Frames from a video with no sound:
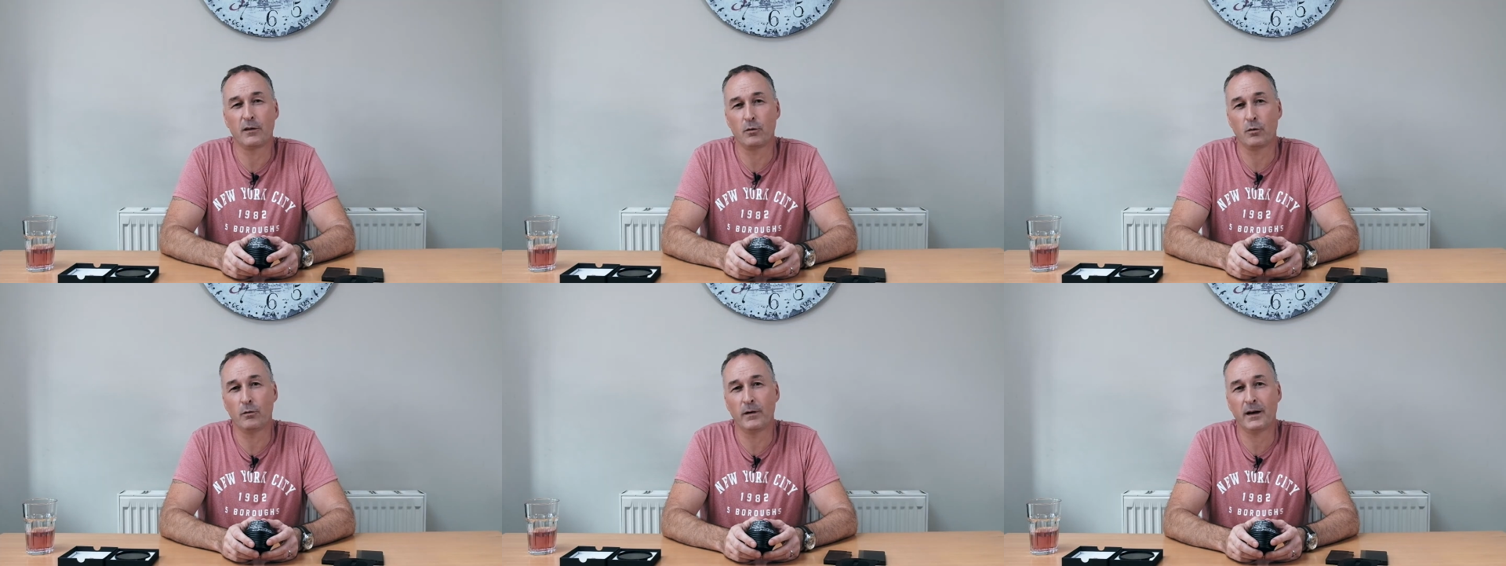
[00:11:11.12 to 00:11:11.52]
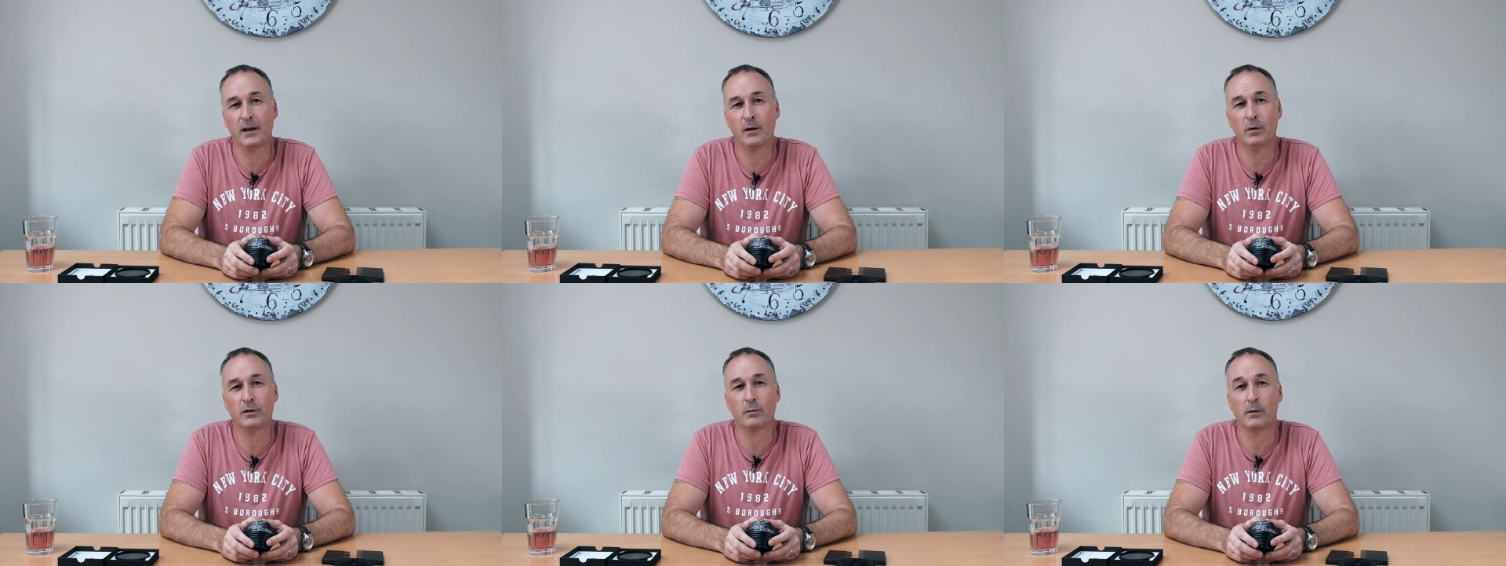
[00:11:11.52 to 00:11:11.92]
put together
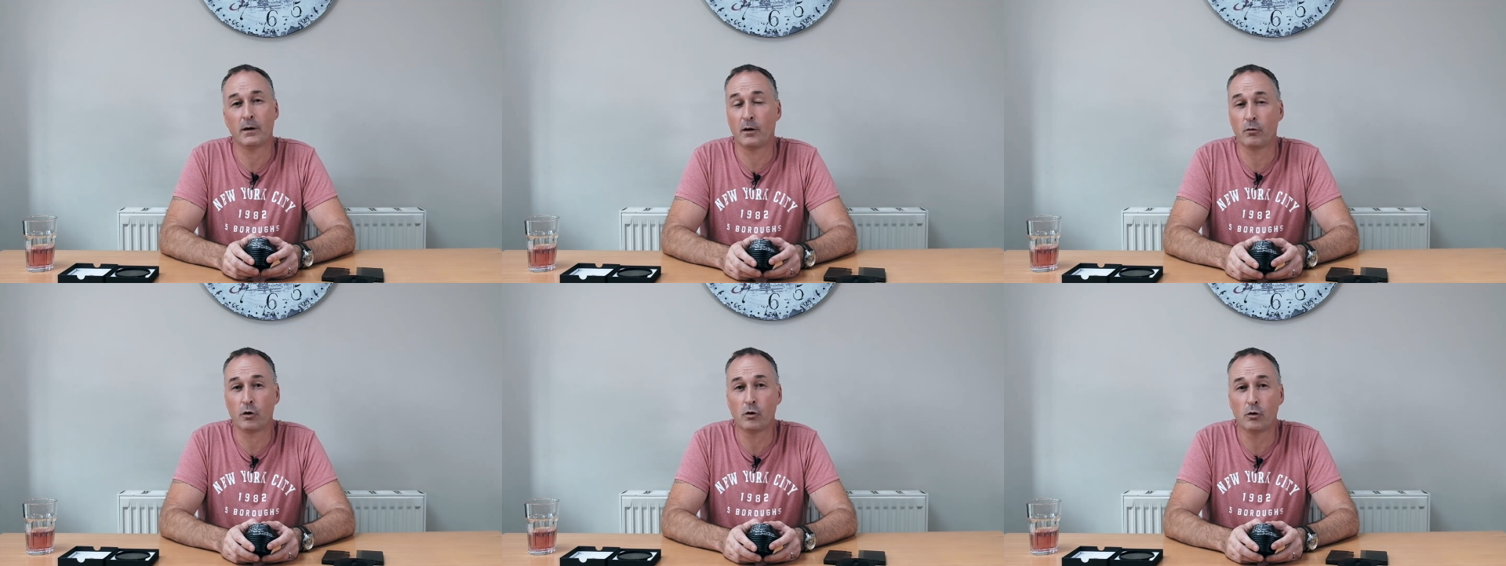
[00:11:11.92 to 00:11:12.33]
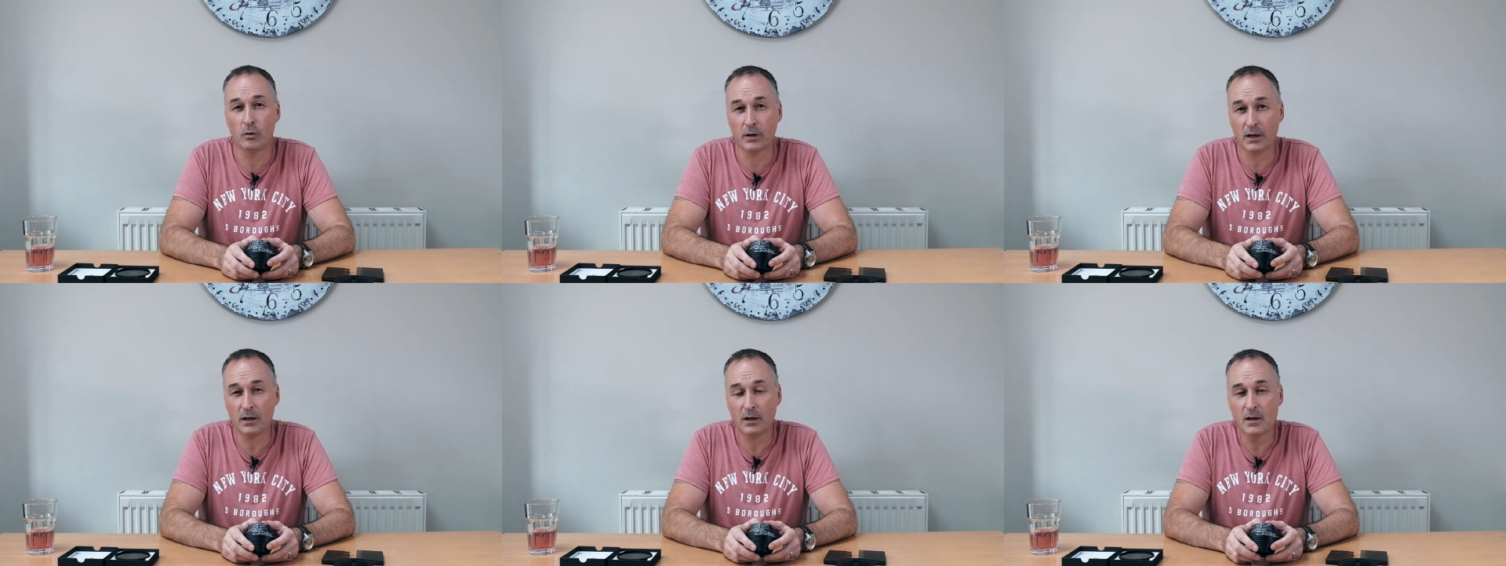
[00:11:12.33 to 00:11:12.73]
already, which we're now
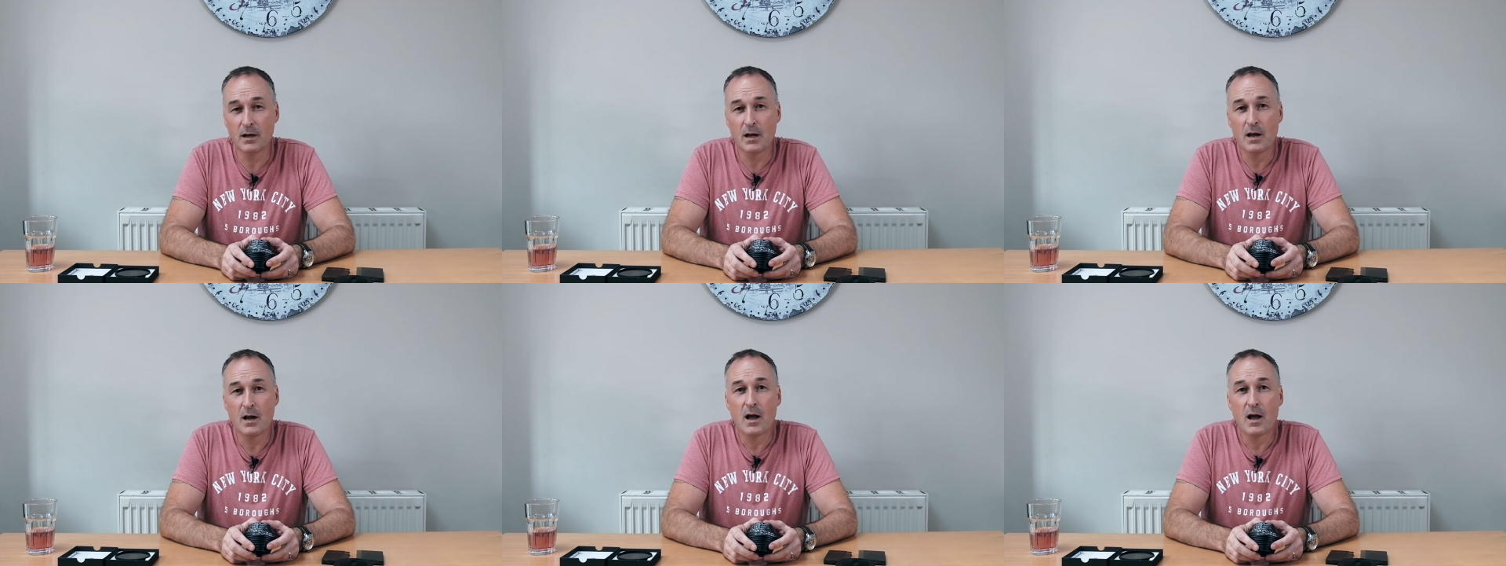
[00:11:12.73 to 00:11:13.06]
recording.